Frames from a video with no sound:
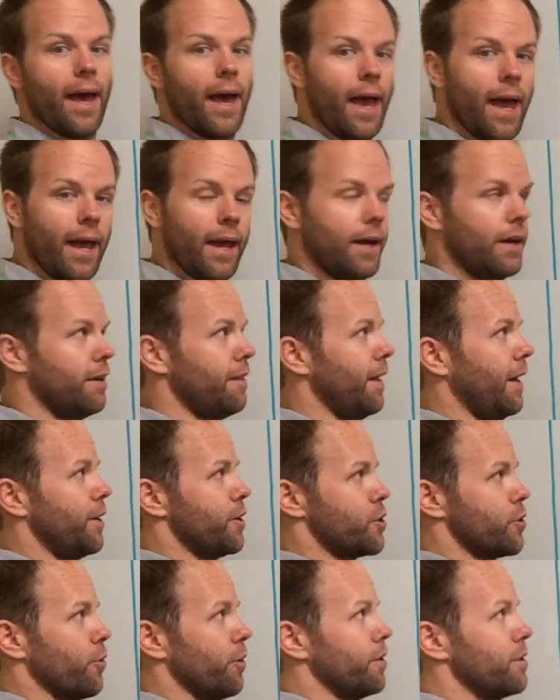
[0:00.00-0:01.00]
and
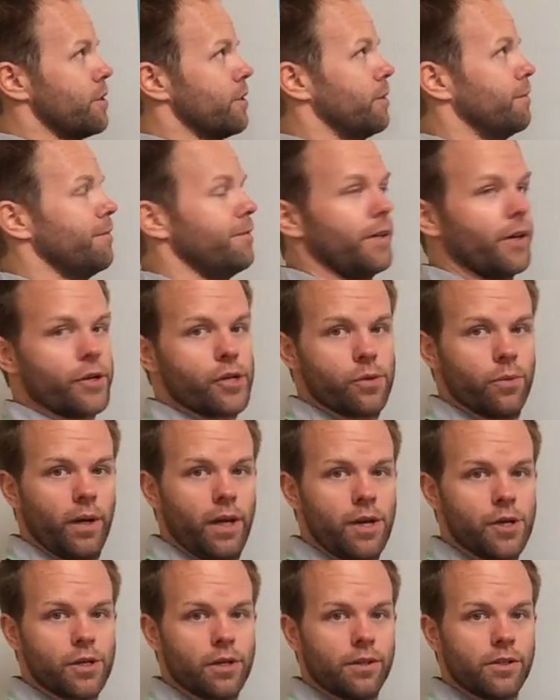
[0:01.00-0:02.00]
that short-term
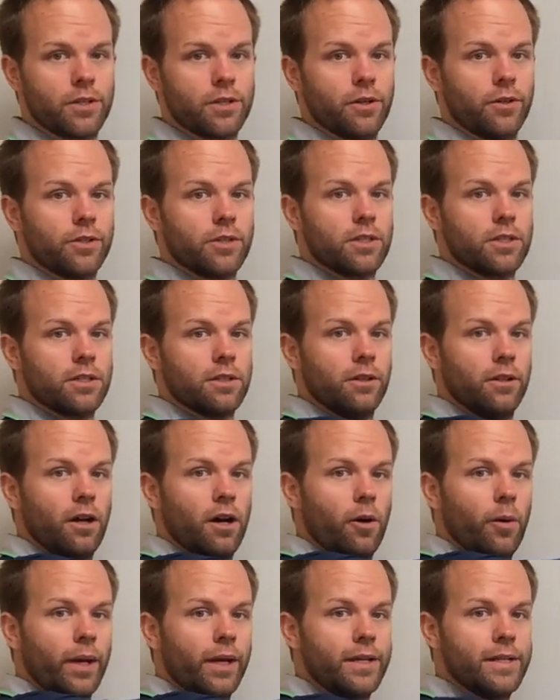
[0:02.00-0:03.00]
fluctuation starts
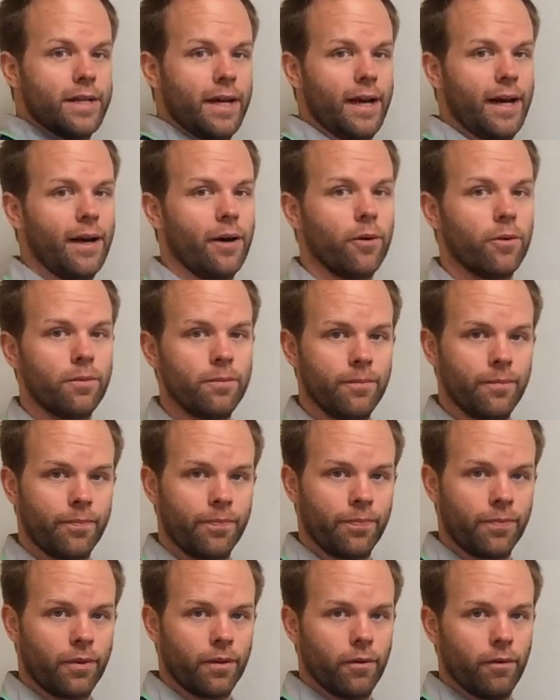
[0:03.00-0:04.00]
slowing down,
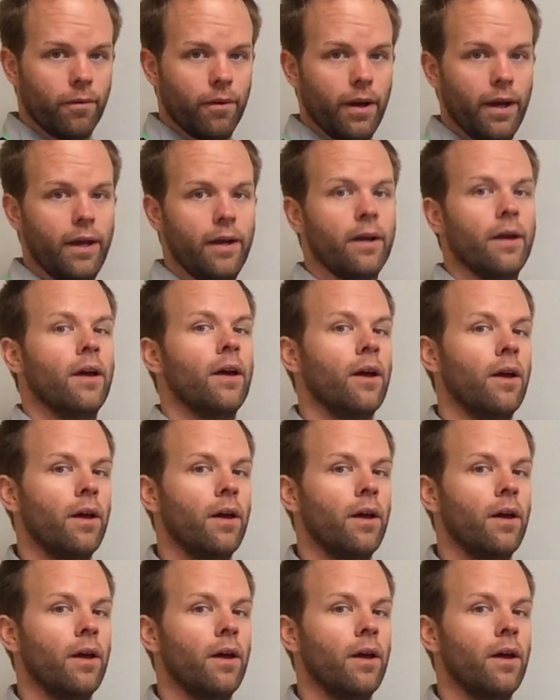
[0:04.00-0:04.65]
right?